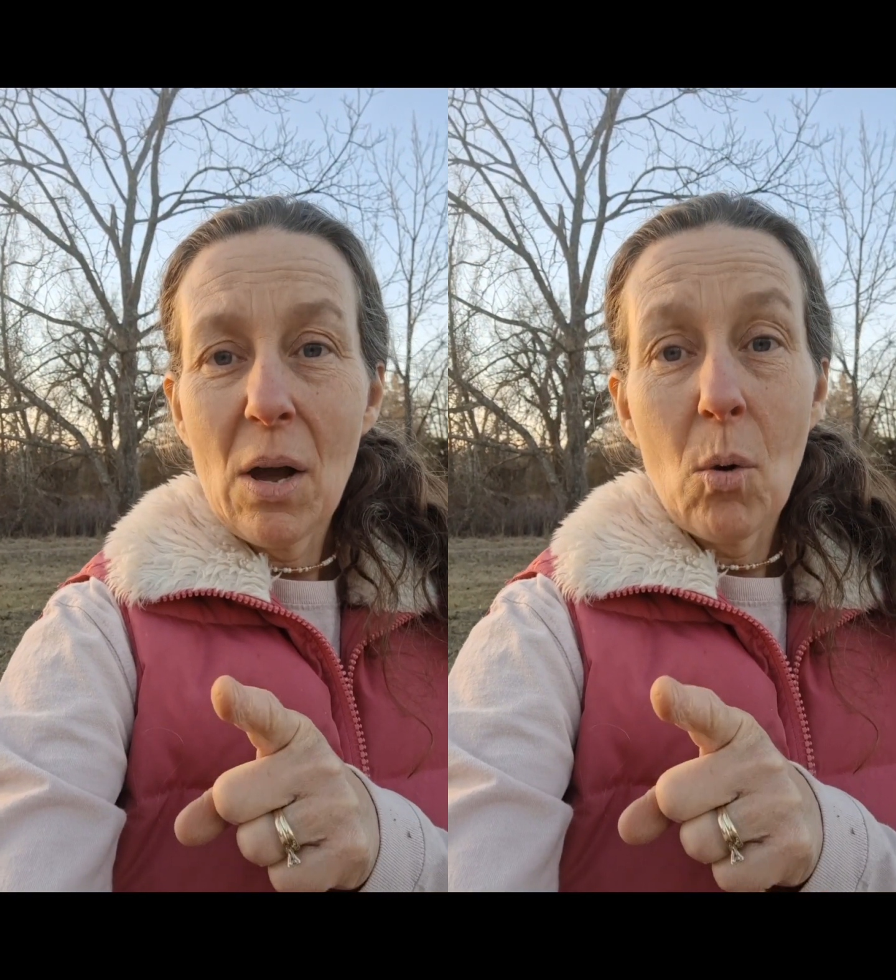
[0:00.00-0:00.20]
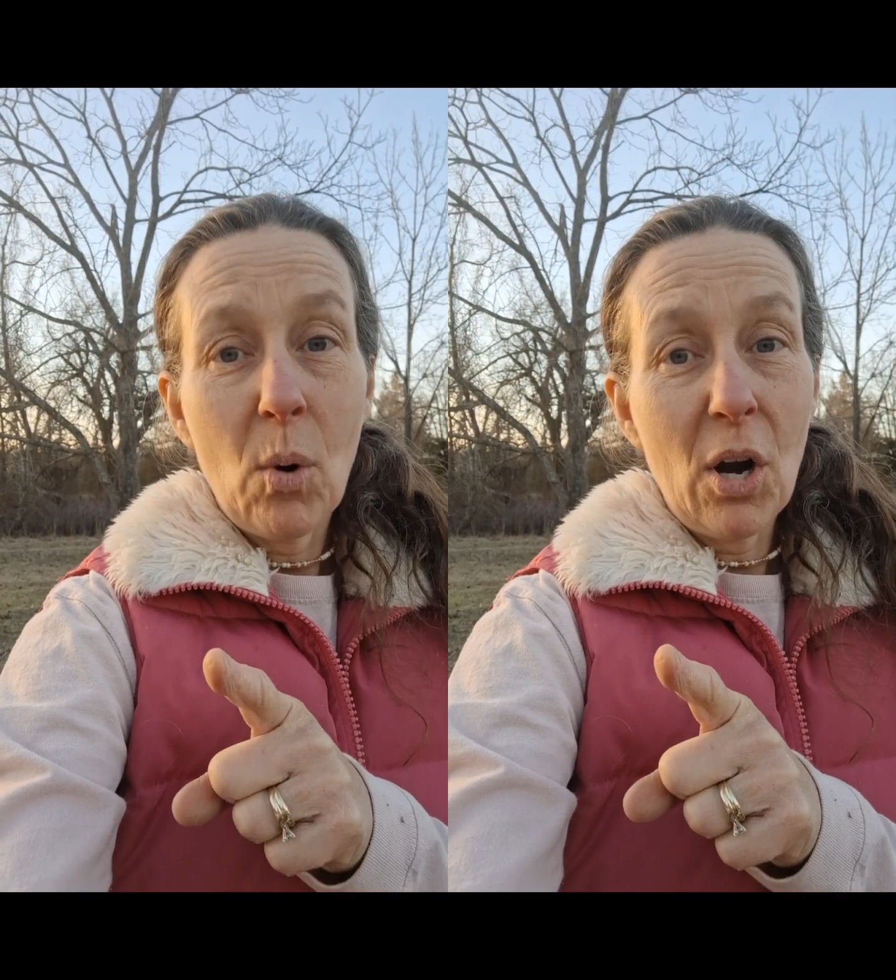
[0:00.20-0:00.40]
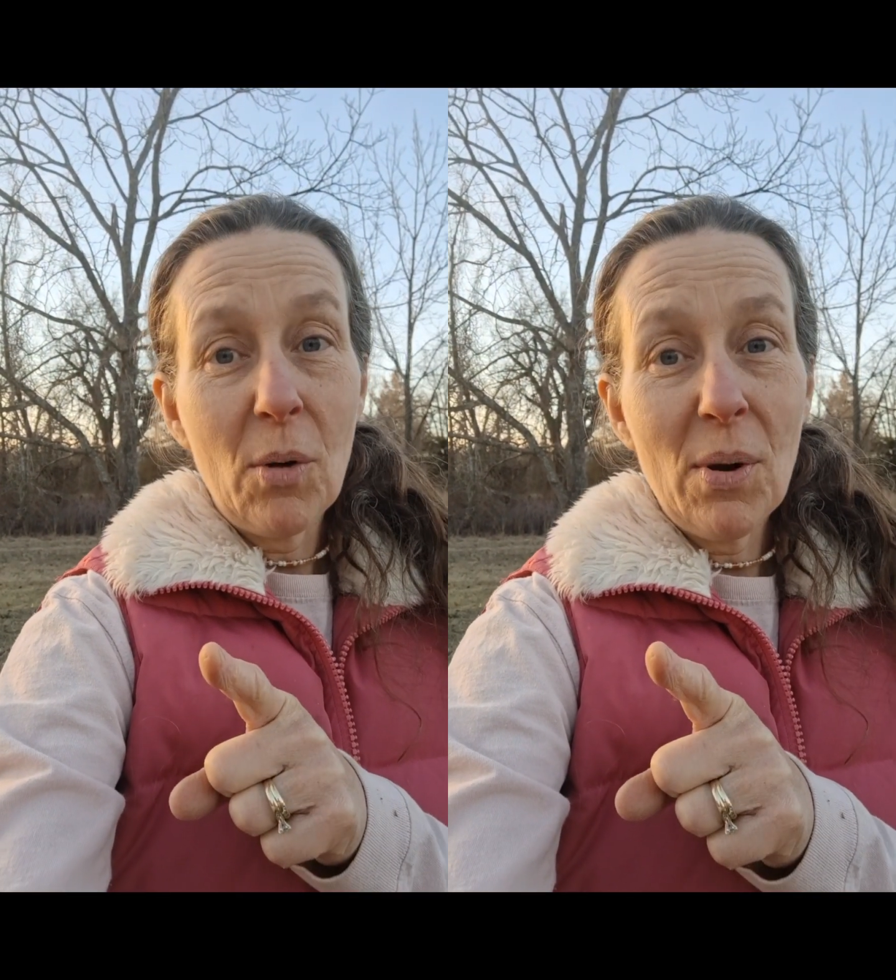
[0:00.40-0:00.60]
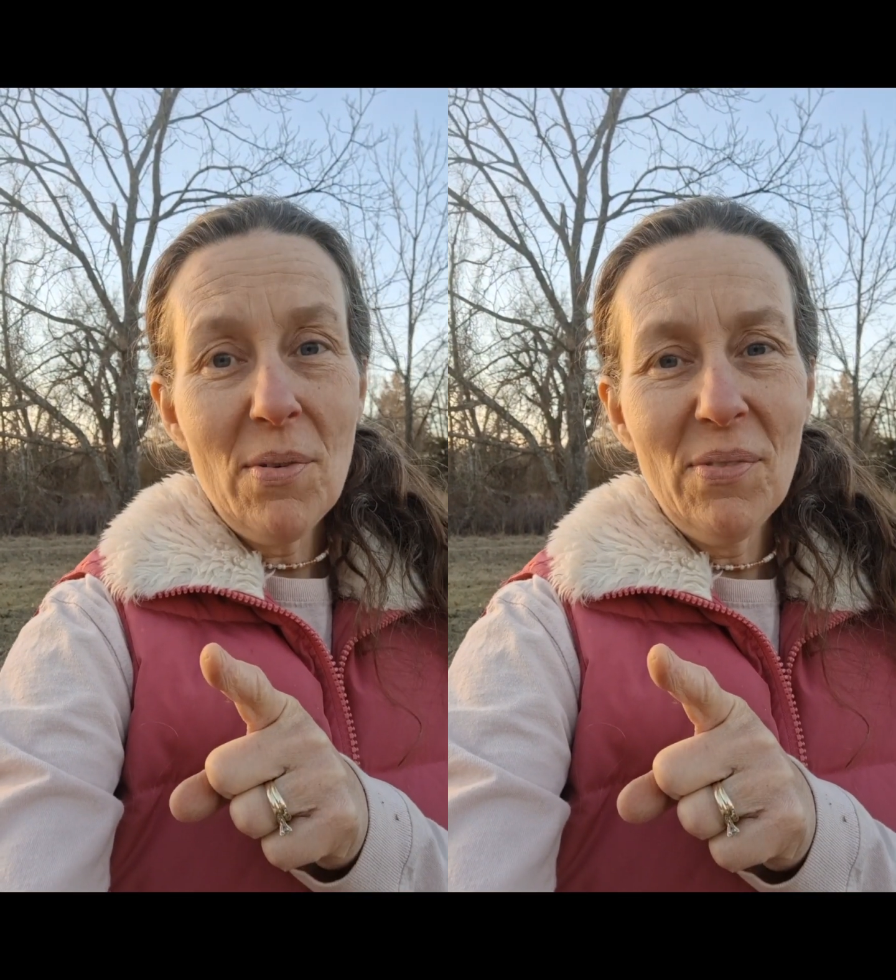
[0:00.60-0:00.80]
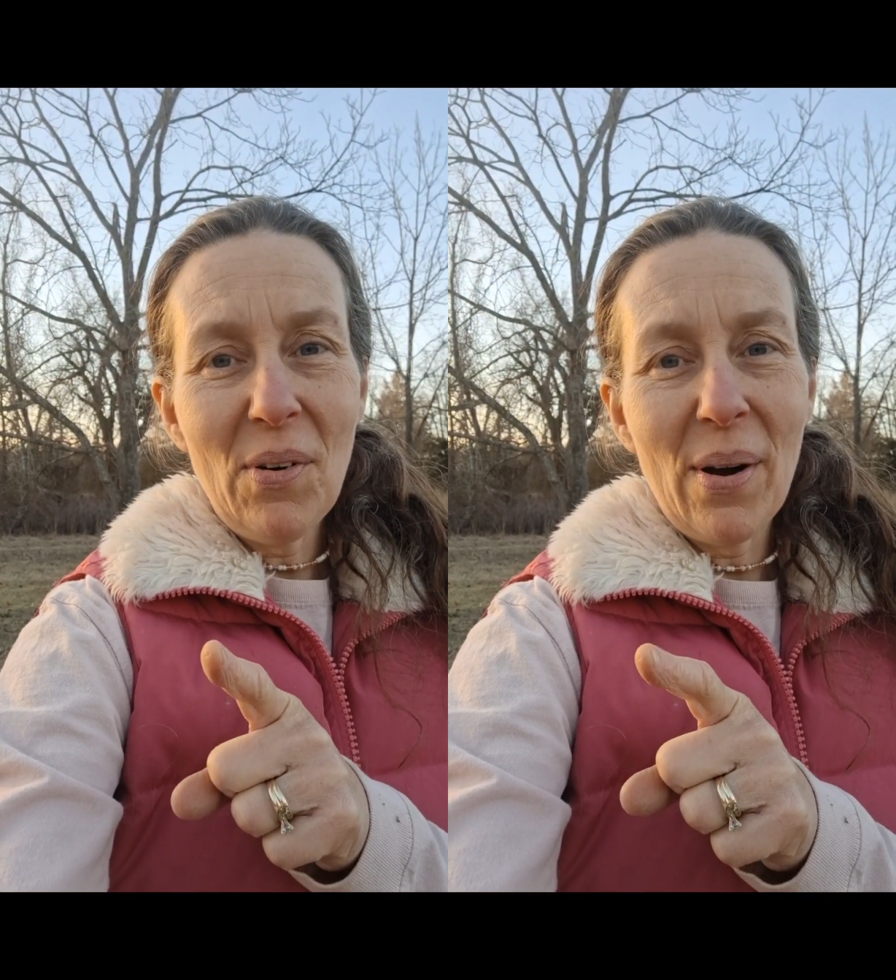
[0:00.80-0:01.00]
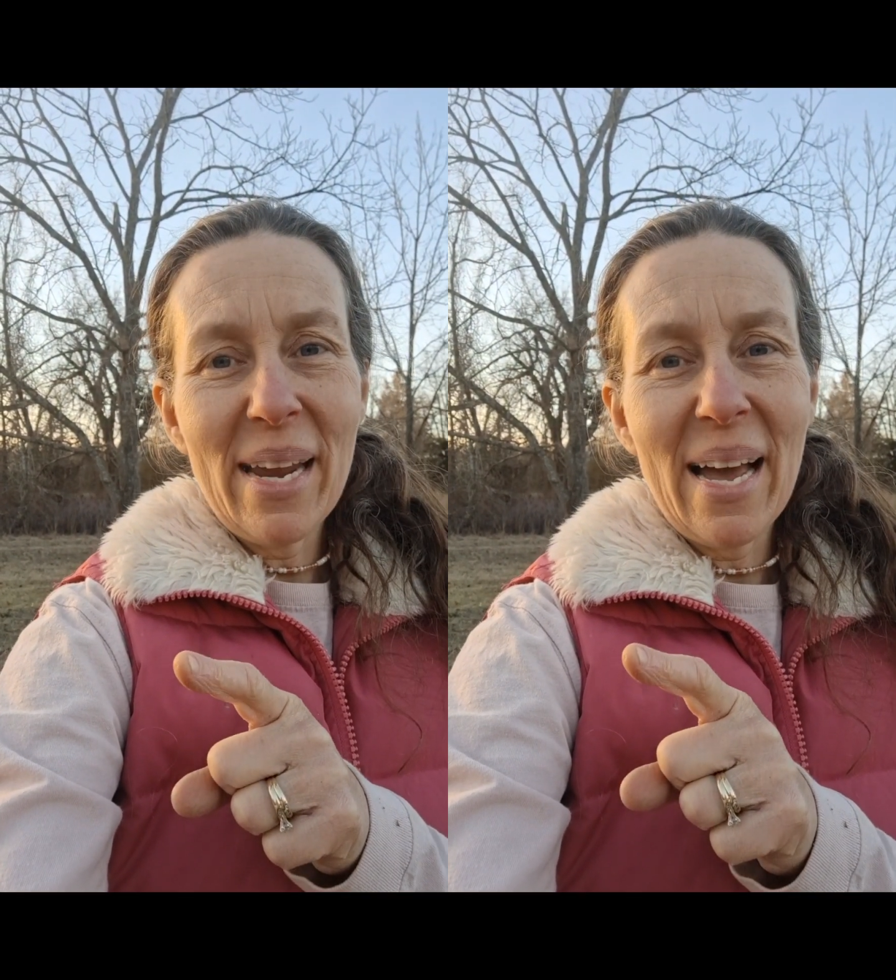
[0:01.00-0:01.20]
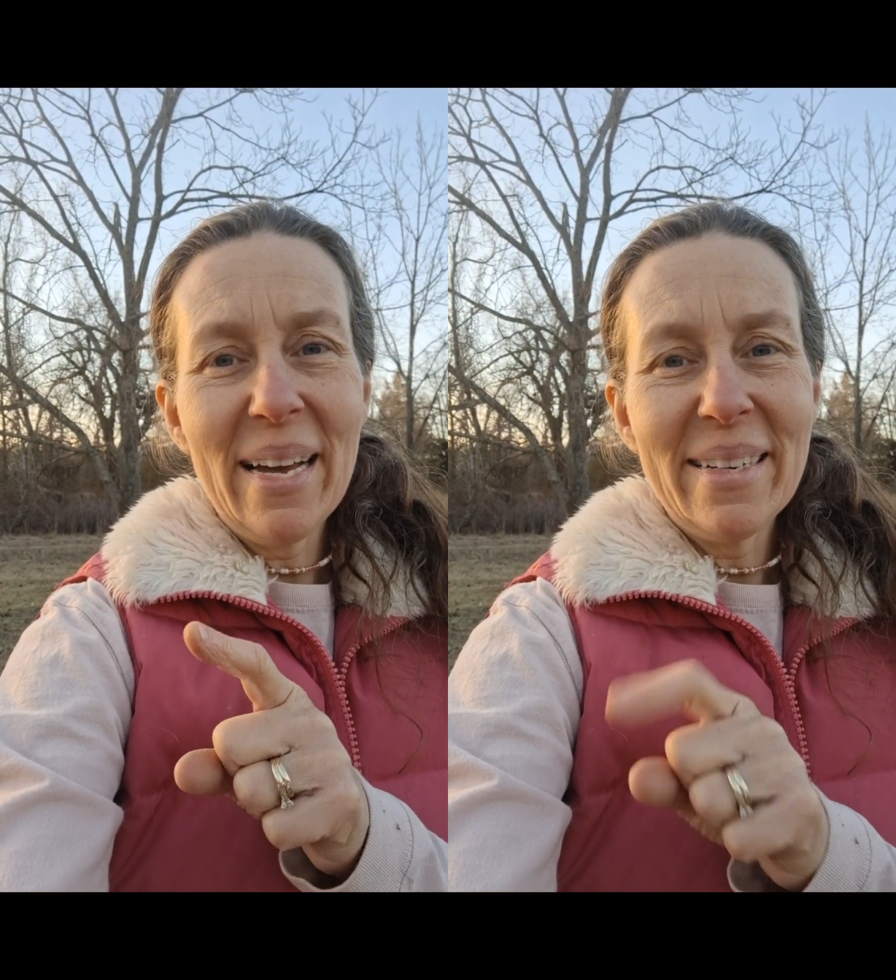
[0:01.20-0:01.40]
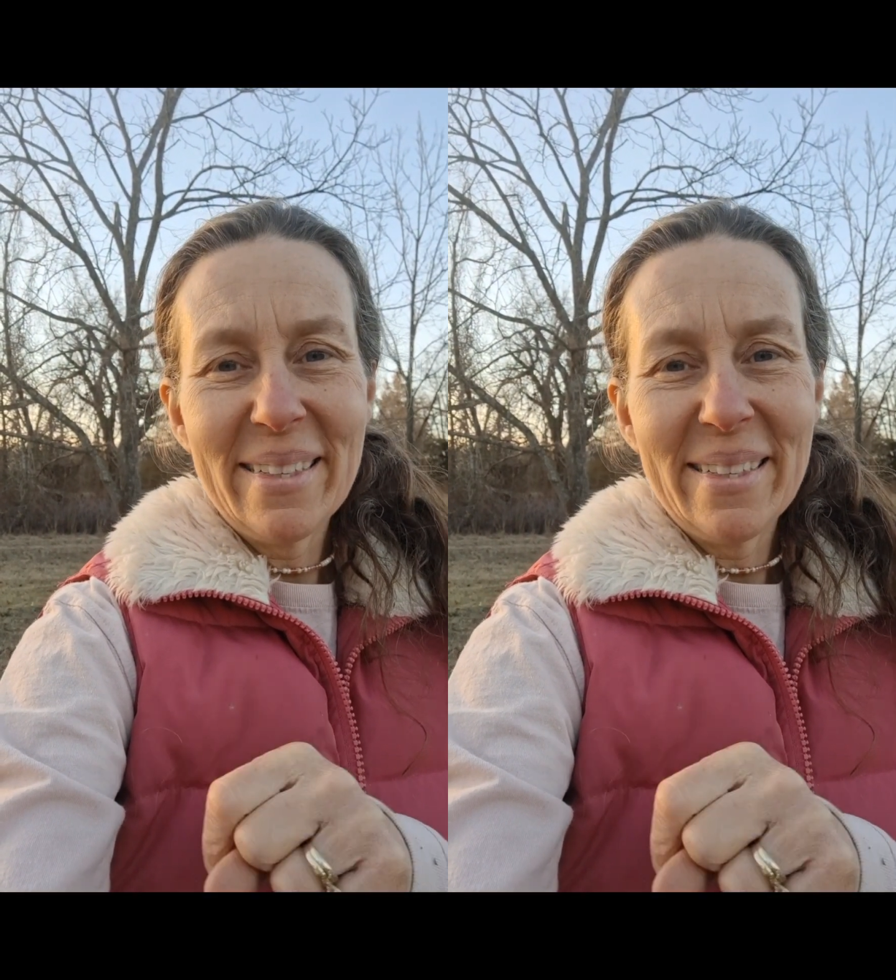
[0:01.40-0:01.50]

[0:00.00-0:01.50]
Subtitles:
we're rooting for you.